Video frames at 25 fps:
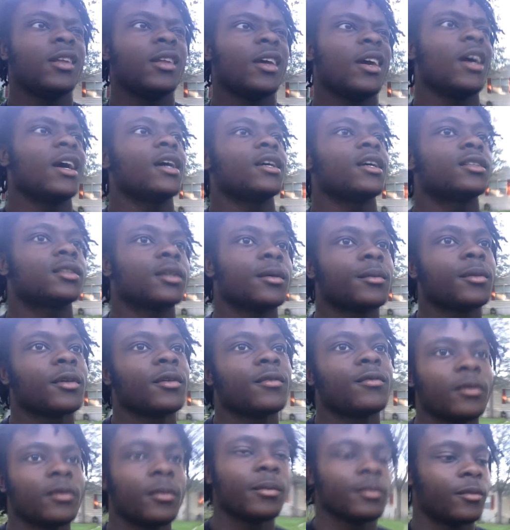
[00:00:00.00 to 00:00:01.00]
They had something
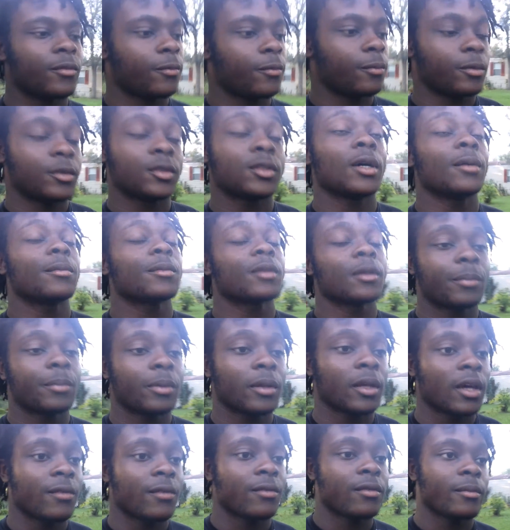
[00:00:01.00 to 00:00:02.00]

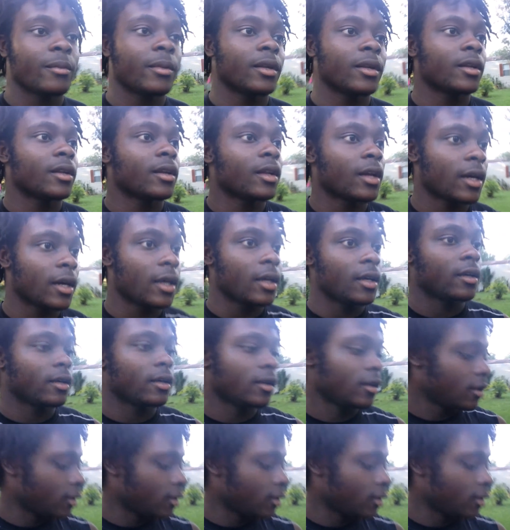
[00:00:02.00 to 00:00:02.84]
planned for me tonight,